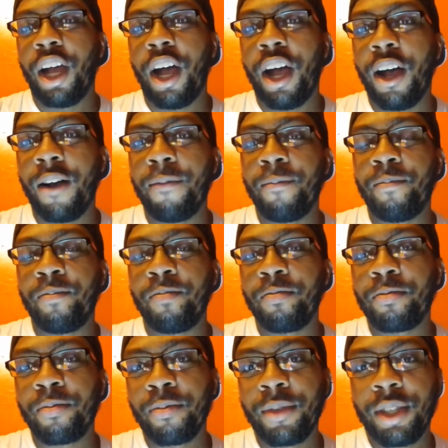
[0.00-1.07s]

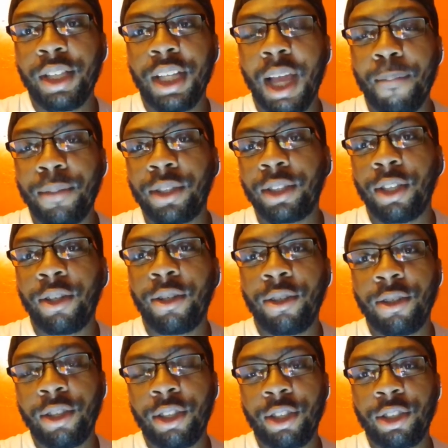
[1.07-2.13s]
the
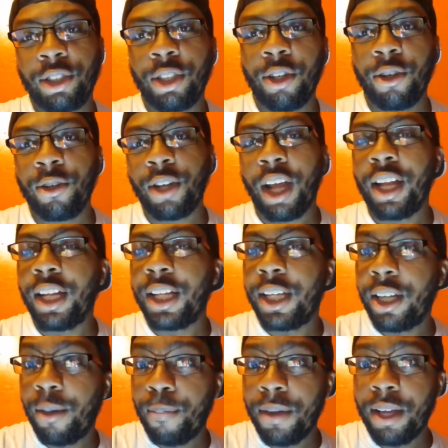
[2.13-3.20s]
episode showed a
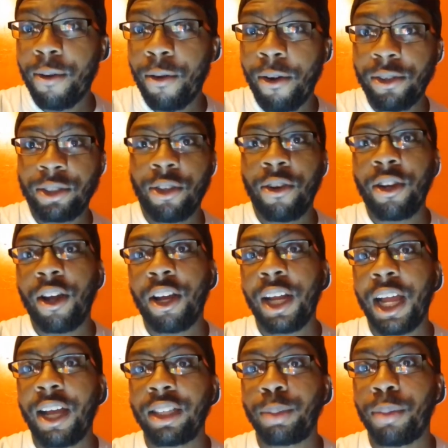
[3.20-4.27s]
little bit what was going on in
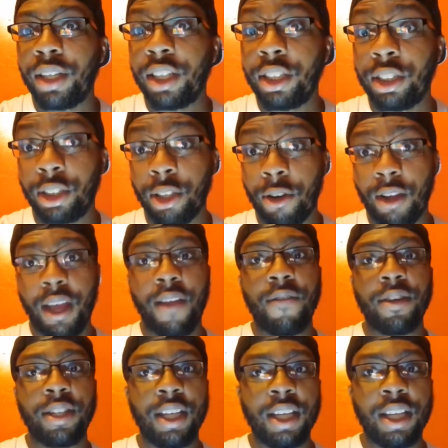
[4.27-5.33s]
the house, but didn't show
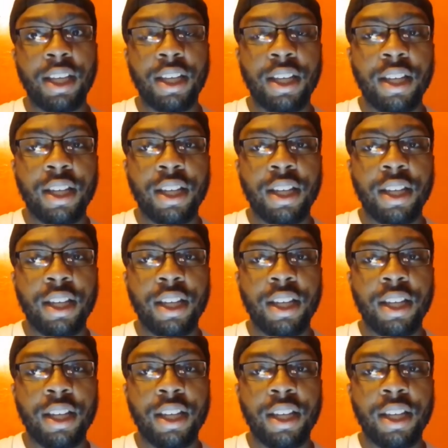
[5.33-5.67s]
everything.